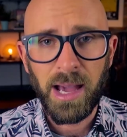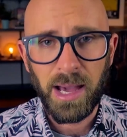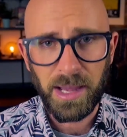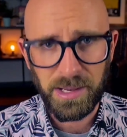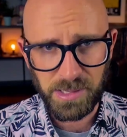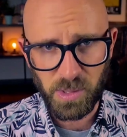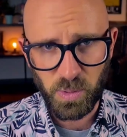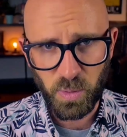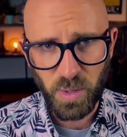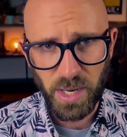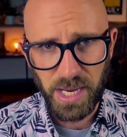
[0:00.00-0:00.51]
and
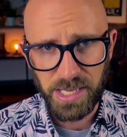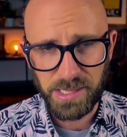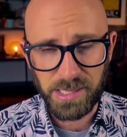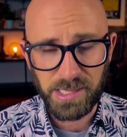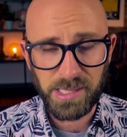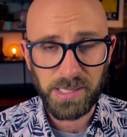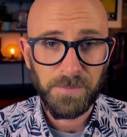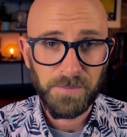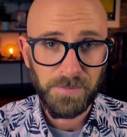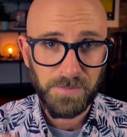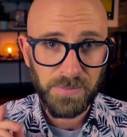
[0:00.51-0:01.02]
as
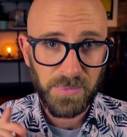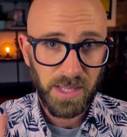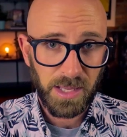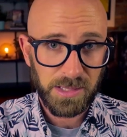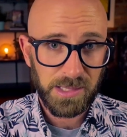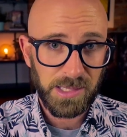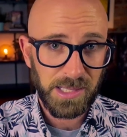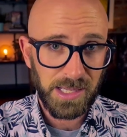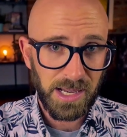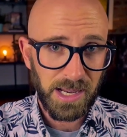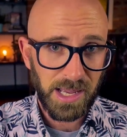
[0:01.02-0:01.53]
always, I'll
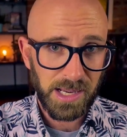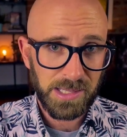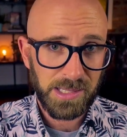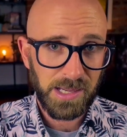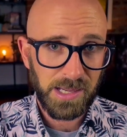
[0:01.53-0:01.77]
see you next